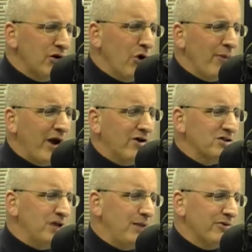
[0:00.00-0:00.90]
know about your
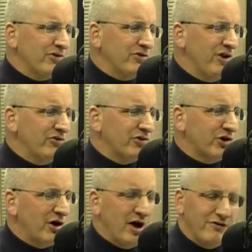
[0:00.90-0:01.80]
team as the season
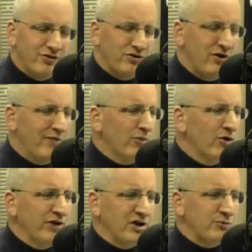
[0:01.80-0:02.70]
started? Obviously, you have
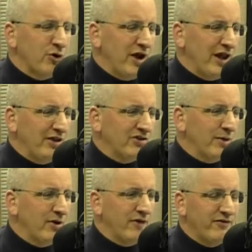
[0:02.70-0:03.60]
multi-sport athletes
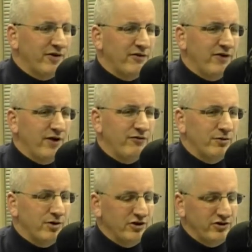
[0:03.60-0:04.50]
coming off a very fine
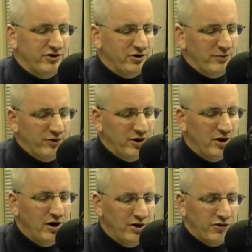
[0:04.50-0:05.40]
football season up
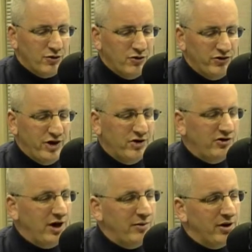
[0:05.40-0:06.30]
there that the
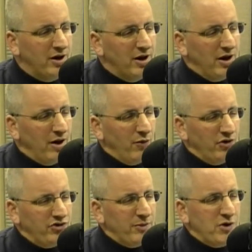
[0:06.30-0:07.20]
Crusaders had. But
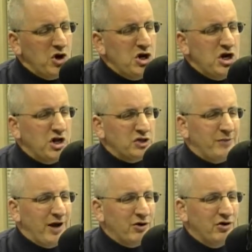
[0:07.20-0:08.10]
what's something you didn't
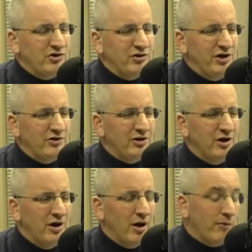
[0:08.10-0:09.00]
expect during the season,
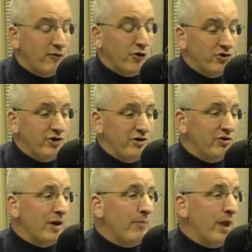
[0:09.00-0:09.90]
before the
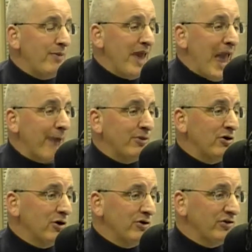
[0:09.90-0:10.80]
season, that maybe
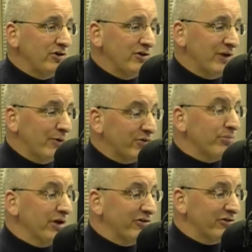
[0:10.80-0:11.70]
happened during the season that was a
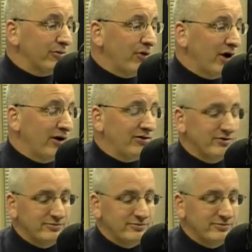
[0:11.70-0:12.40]
pleasant surprise?